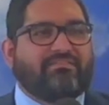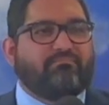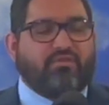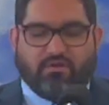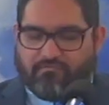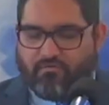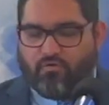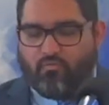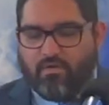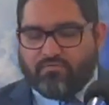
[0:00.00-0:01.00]
Beautiful
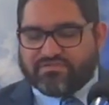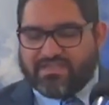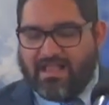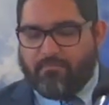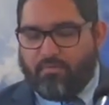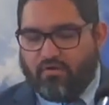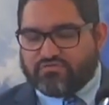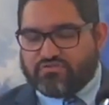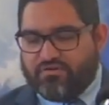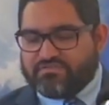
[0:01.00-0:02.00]
when we see how Paul
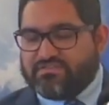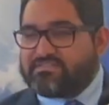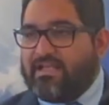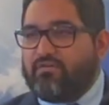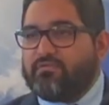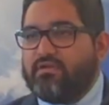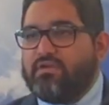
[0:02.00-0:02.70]
starts this out.